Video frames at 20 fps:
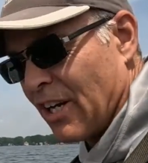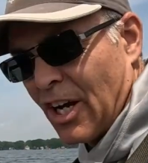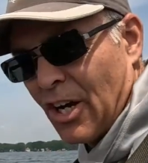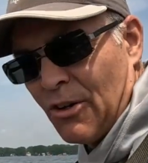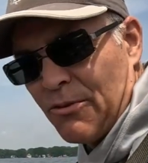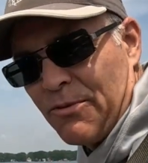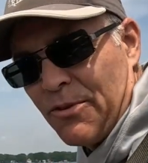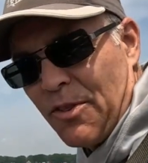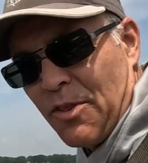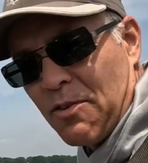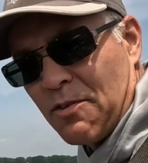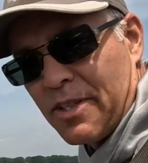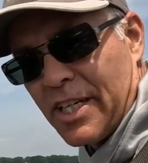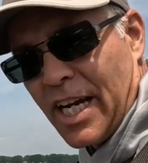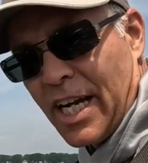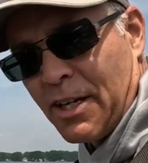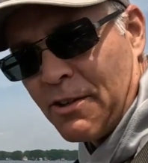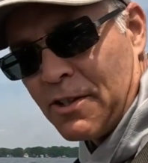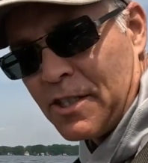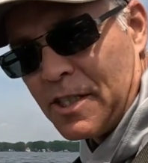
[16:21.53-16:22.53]
out for 3
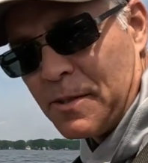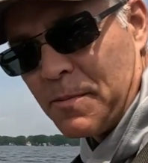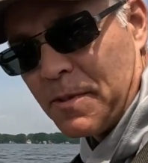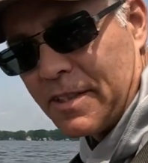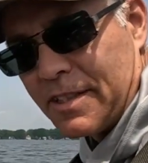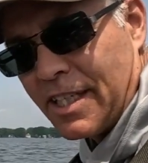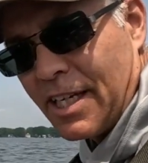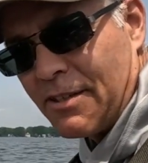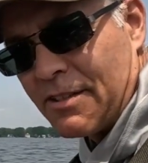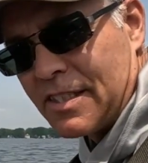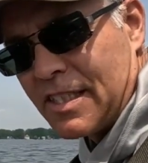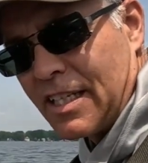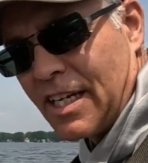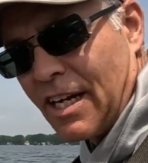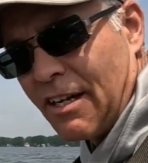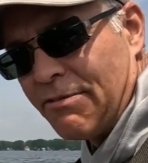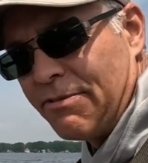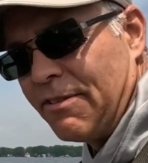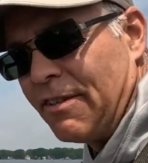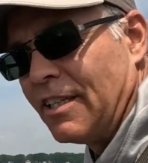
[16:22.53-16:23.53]
hours, but that was
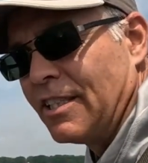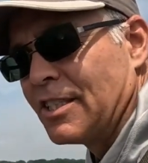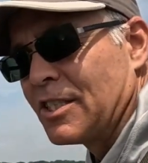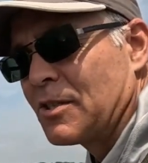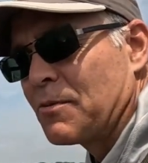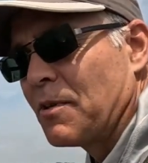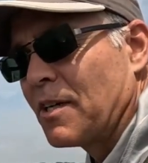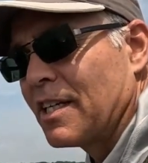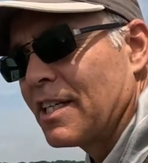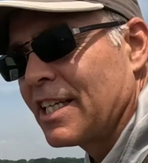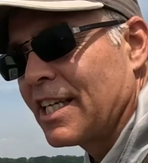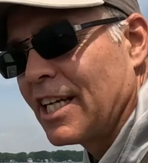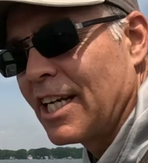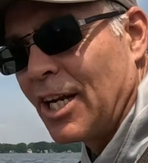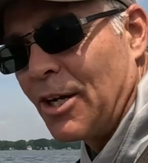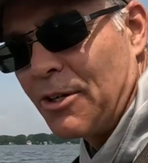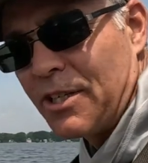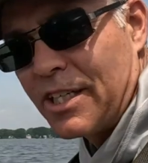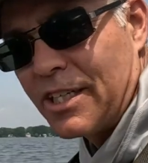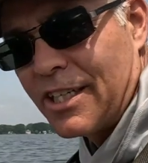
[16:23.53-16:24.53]
enough. Just wanted to get
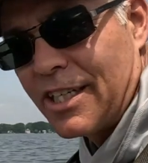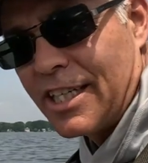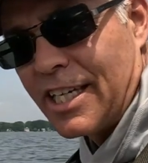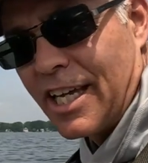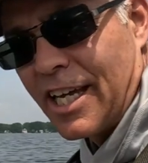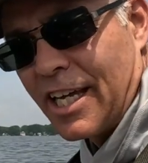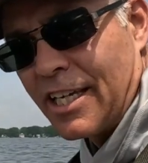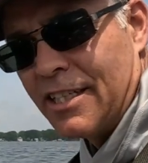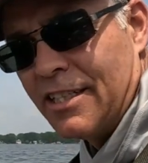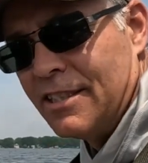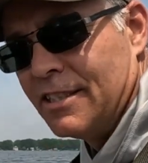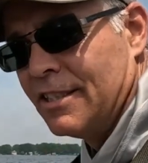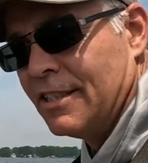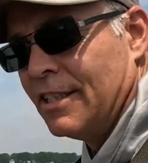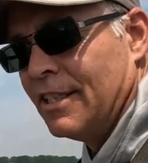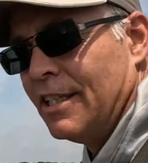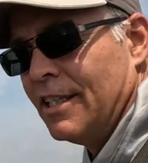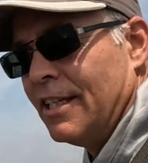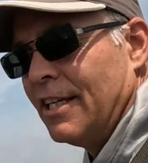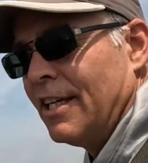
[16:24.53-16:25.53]
out here again.
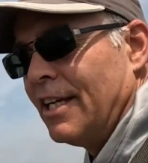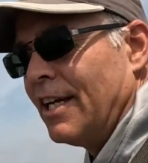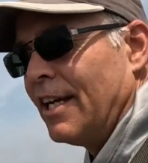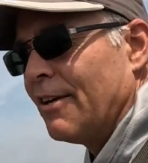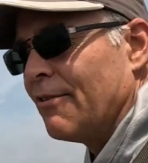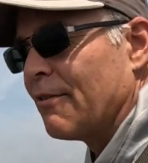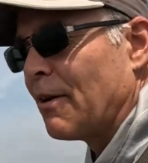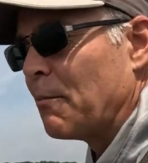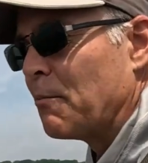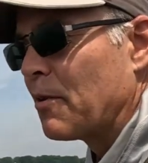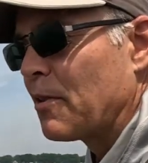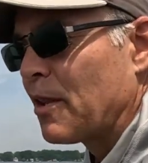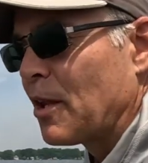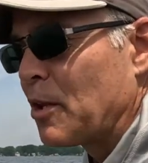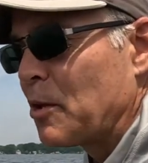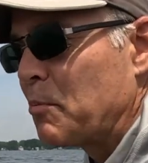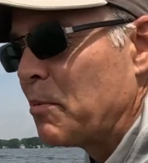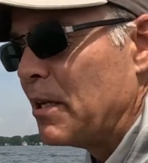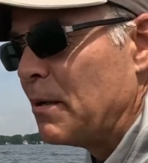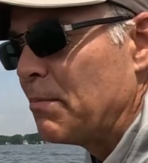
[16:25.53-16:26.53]
If I'm with
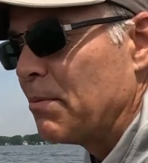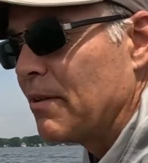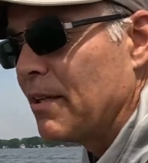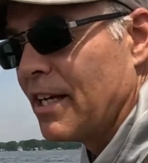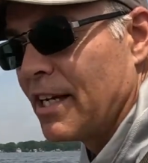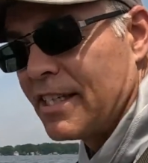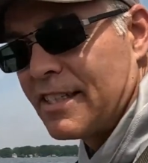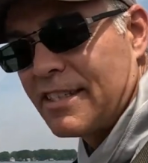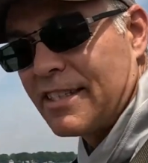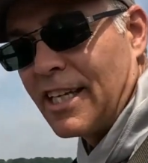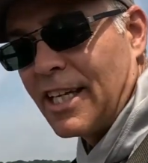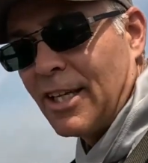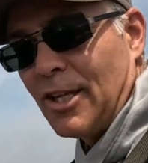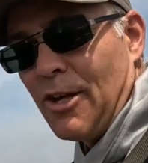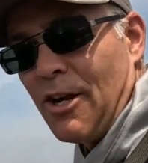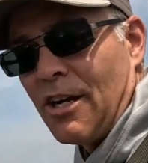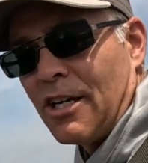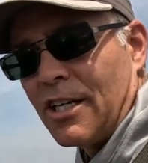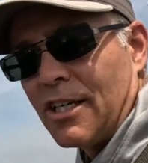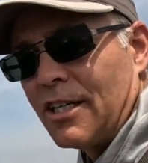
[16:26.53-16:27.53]
other people, I stay
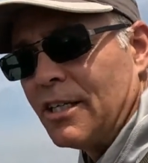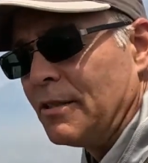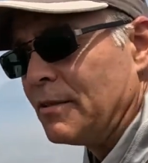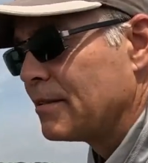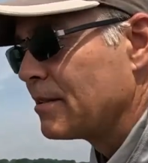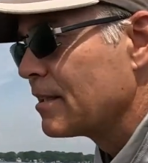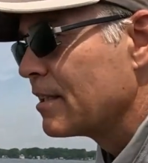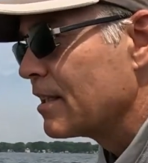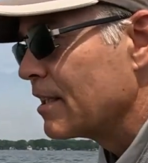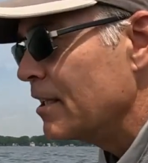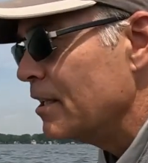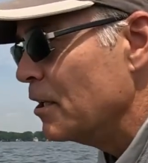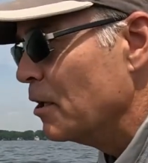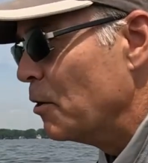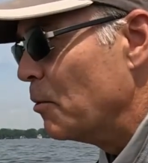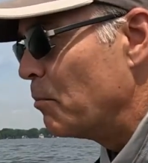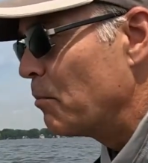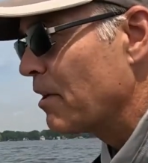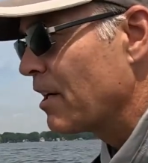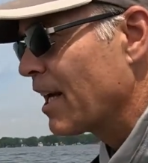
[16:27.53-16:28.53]
longer,
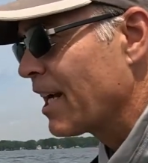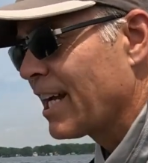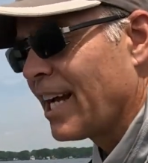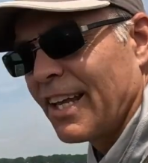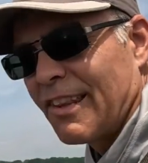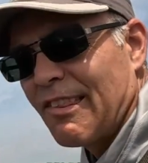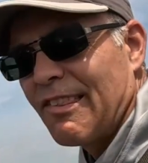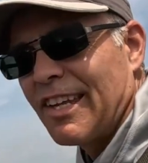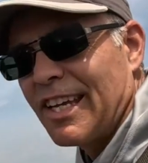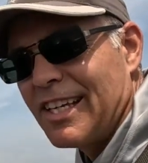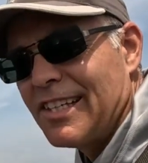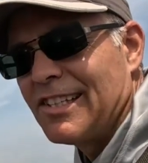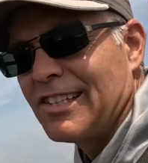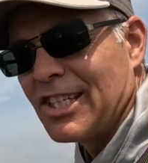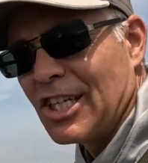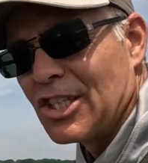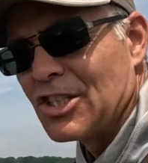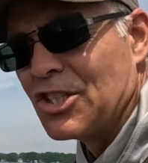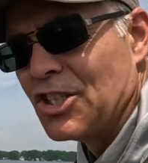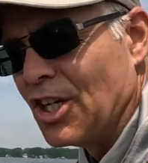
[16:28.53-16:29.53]
but I got things
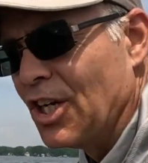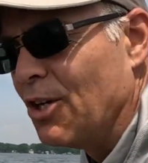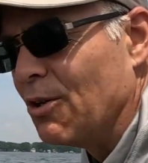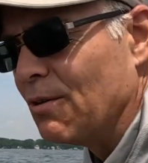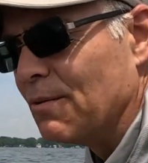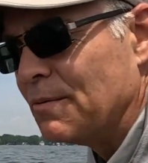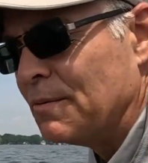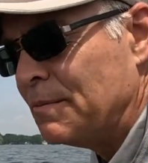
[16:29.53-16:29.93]
to do.